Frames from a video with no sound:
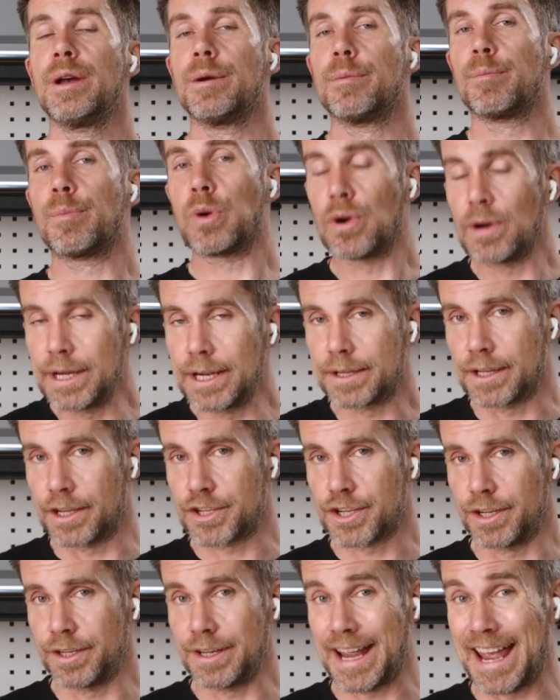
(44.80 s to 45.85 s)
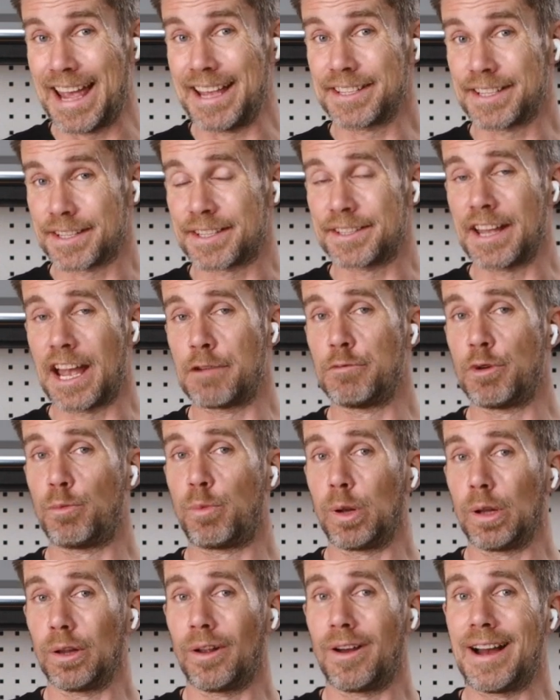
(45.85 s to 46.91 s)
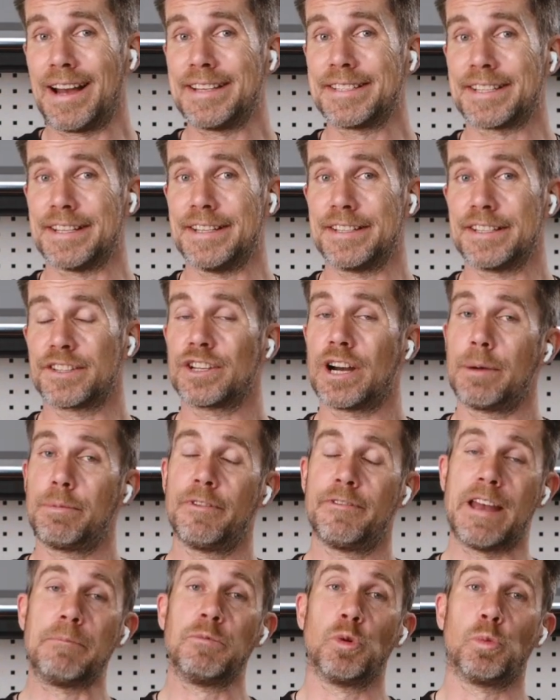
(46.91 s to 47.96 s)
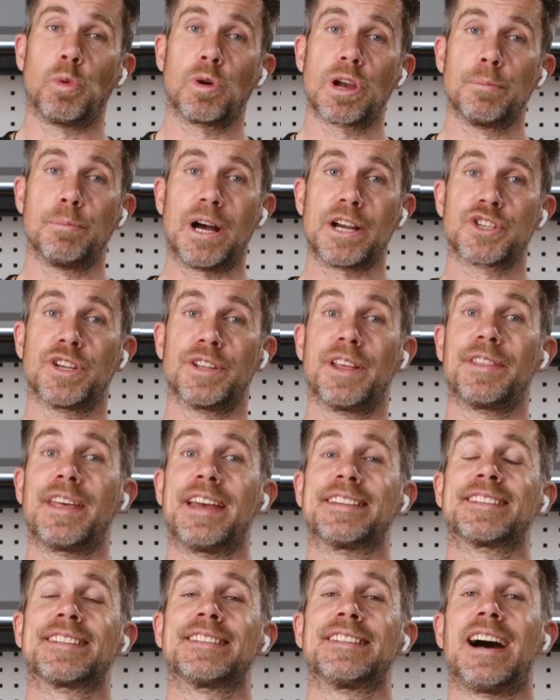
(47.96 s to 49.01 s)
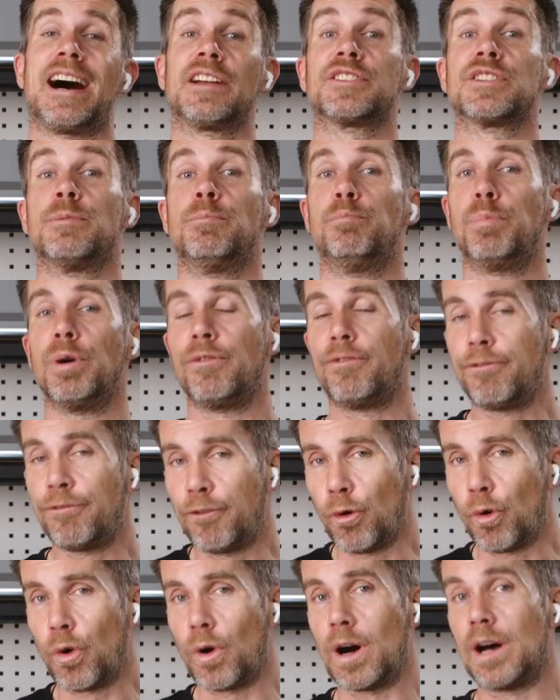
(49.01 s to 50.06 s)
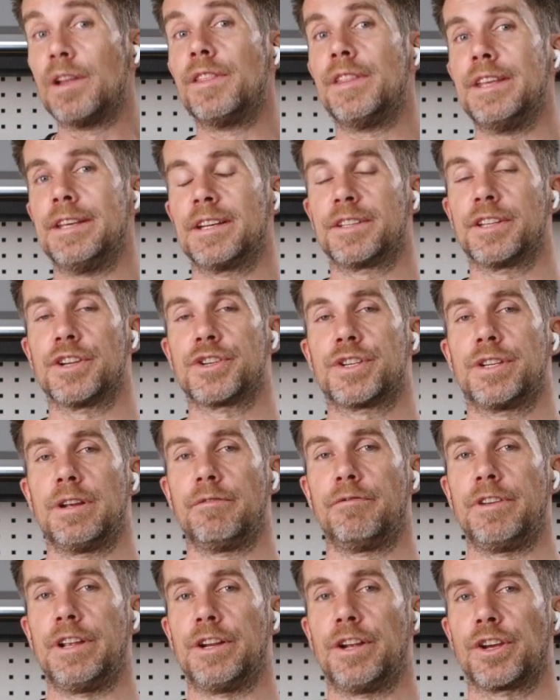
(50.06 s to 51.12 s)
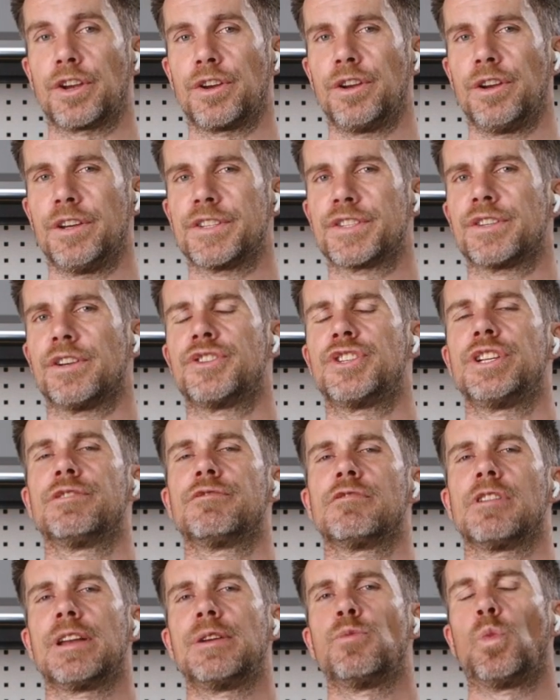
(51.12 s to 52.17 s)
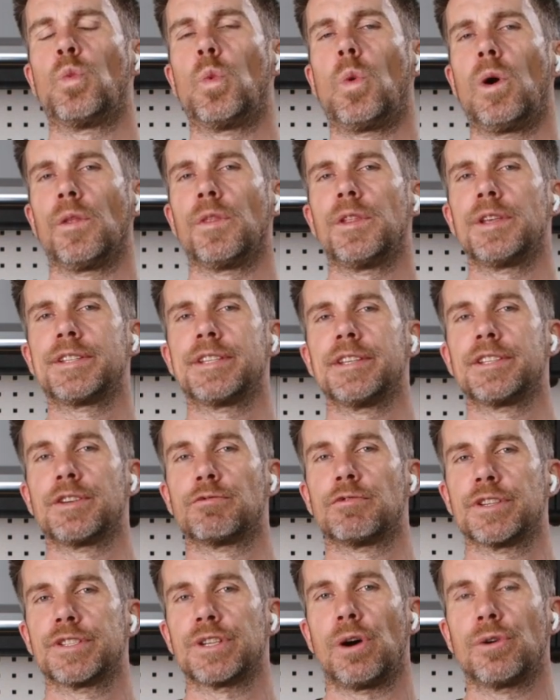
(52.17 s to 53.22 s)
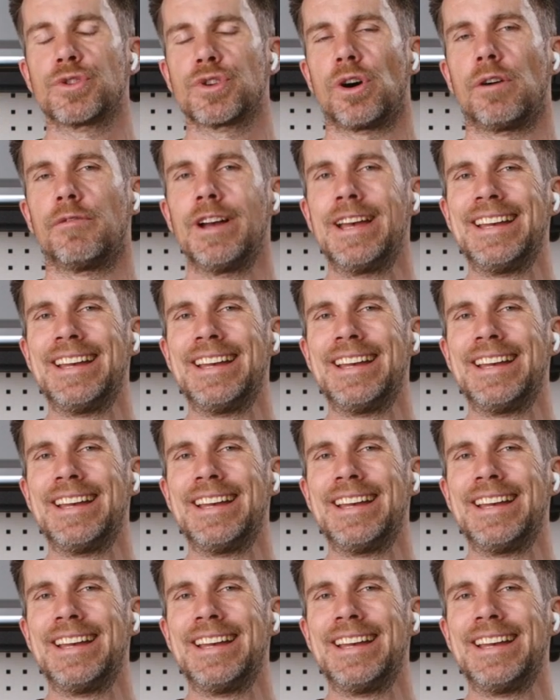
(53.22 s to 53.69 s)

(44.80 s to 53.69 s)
Pre-ignition, as its name implies, is a type of abnormal combustion that starts before the ignition event occurs. So generally what this is a result of